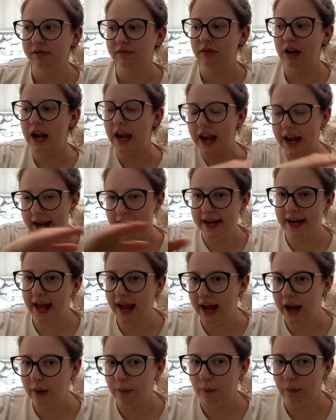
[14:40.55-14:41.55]
laying it
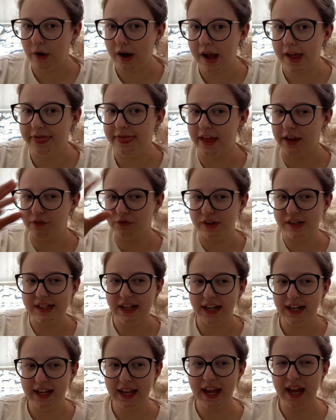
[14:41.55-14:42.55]
out and then
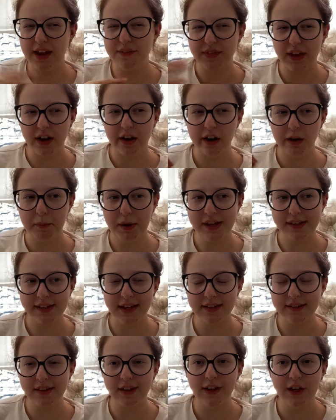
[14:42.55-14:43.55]
retelling it, if that kind of makes
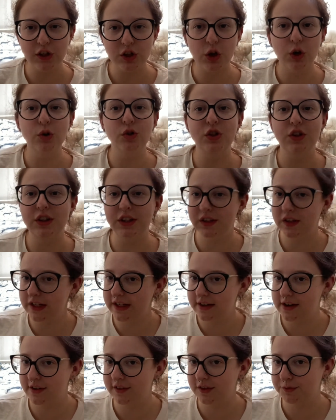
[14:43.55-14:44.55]
sense. Like, it told you the
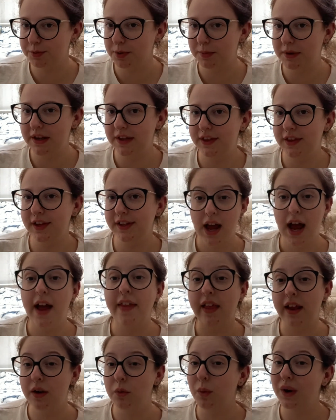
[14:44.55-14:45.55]
details of Prometheus and
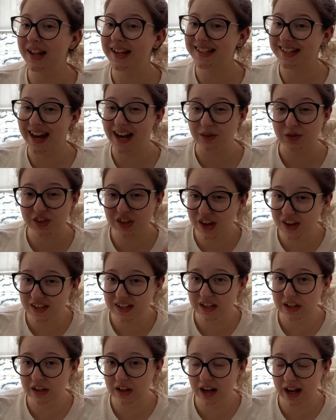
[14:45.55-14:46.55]
then went into how Circe
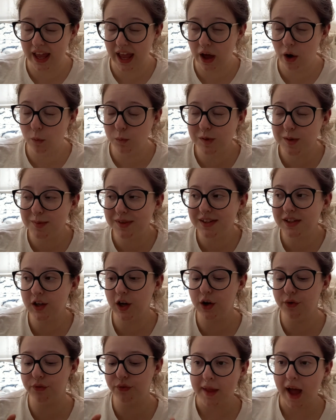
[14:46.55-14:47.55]
like helped him and
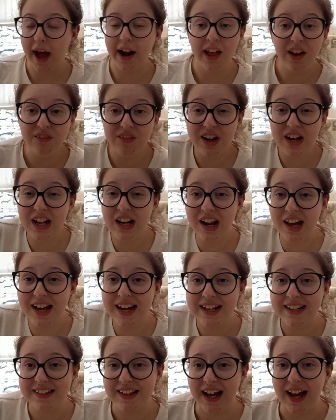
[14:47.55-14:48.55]
stuff, and I really
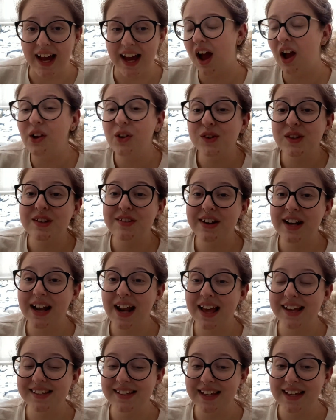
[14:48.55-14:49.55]
liked that. I also really
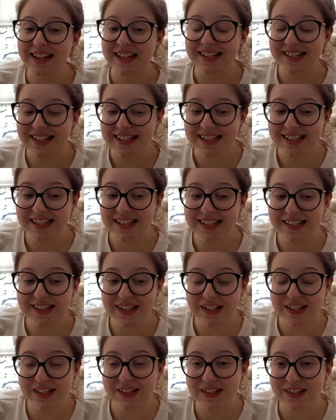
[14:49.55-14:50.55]
liked seeing Odysseus.
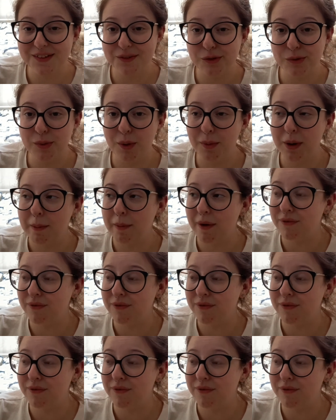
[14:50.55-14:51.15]
Odysseus was probably my